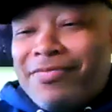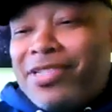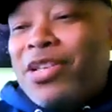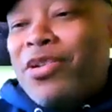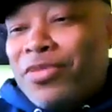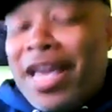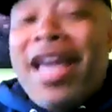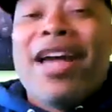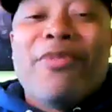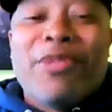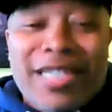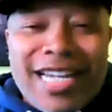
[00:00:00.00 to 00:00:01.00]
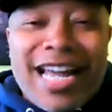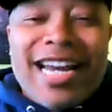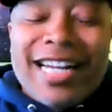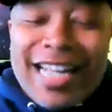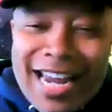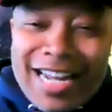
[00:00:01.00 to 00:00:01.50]
So yeah, when she
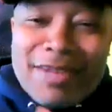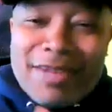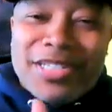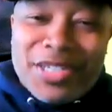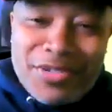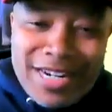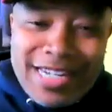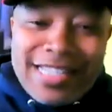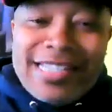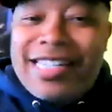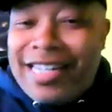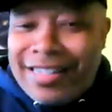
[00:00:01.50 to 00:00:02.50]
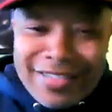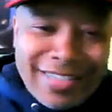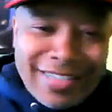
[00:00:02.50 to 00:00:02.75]
had a couple of drinks and